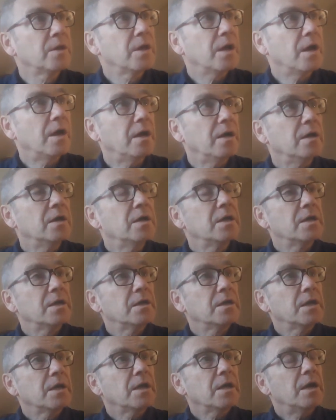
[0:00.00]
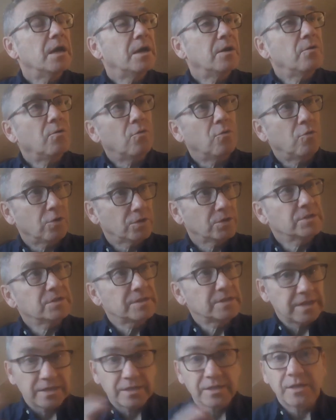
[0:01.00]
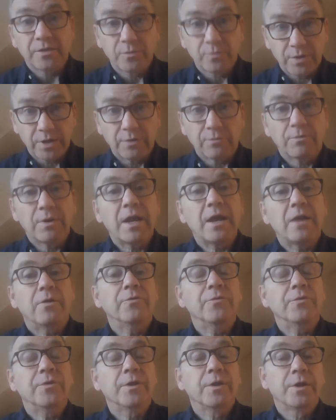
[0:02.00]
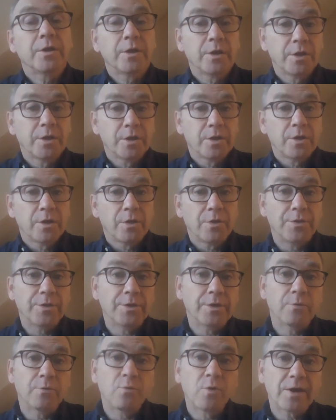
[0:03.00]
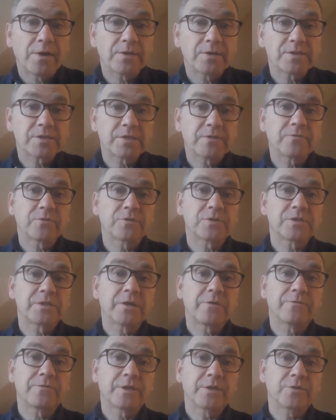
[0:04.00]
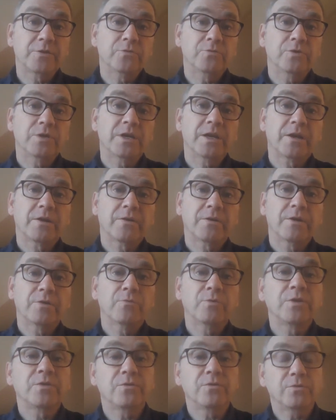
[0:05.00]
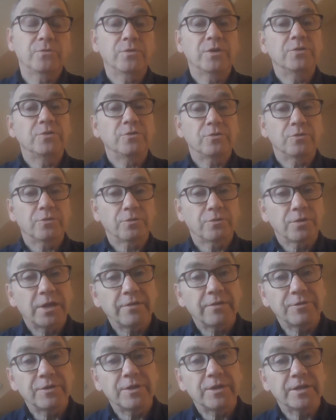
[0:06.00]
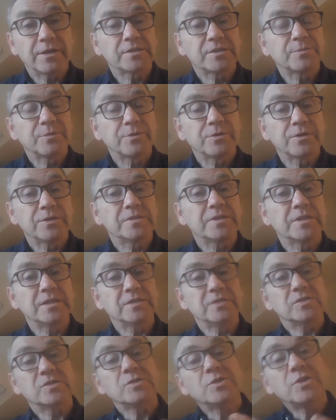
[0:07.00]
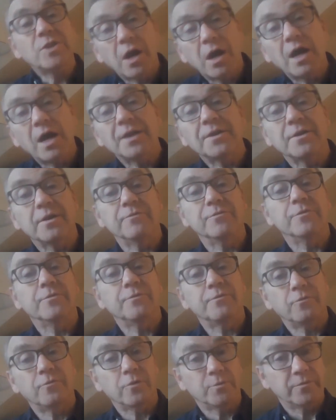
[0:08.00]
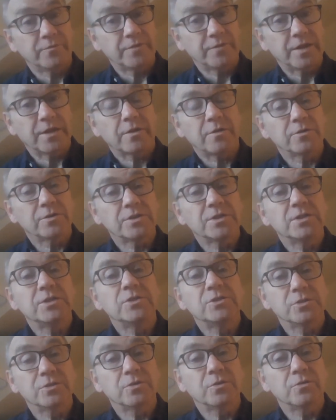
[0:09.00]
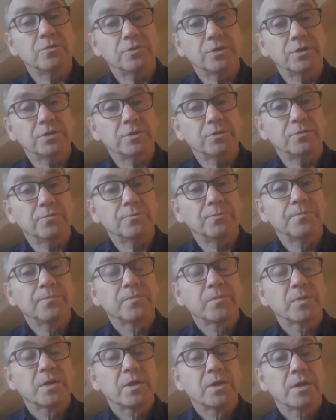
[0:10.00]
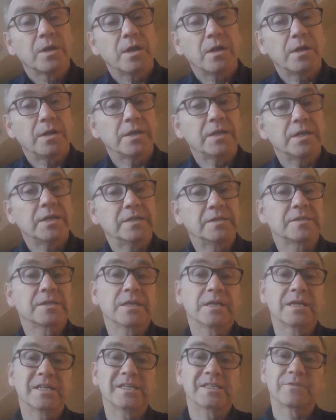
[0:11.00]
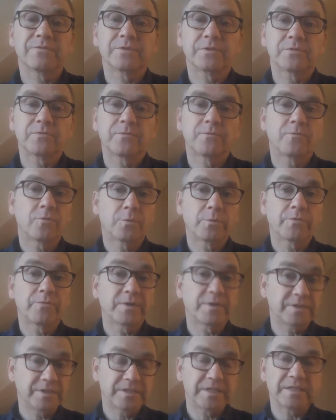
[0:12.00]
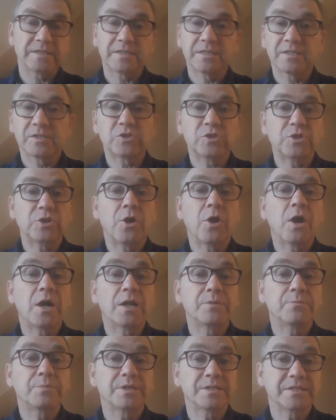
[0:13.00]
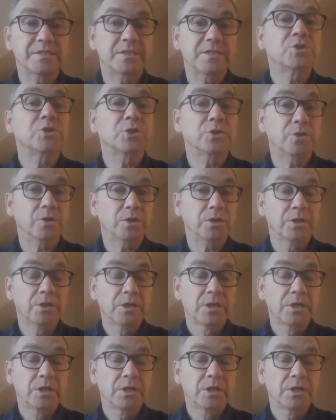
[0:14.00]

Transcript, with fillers: Uh, uh, or said the other way around, the awareness of yourself that you carry with you in your everyday experience is not of the form of that Cartesian cogito. Uh, it's it's of this form of, as he says, this non-positional